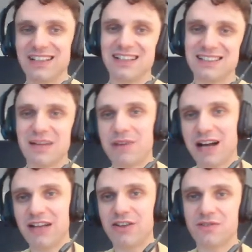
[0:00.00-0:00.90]
some
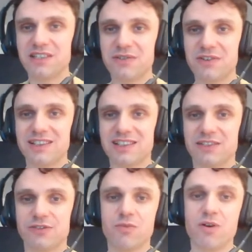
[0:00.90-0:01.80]
kind of differences
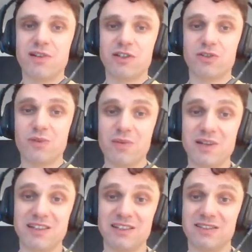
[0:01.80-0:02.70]
from moment to
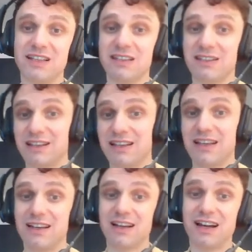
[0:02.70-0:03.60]
moment that
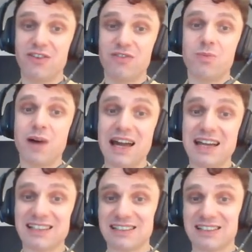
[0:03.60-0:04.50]
kind of
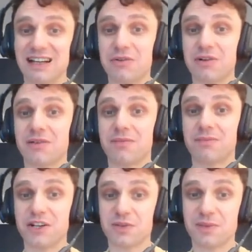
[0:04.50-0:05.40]
bias our
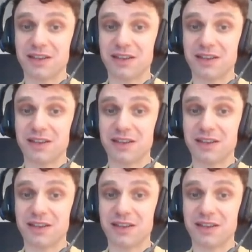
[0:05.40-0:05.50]
measurement.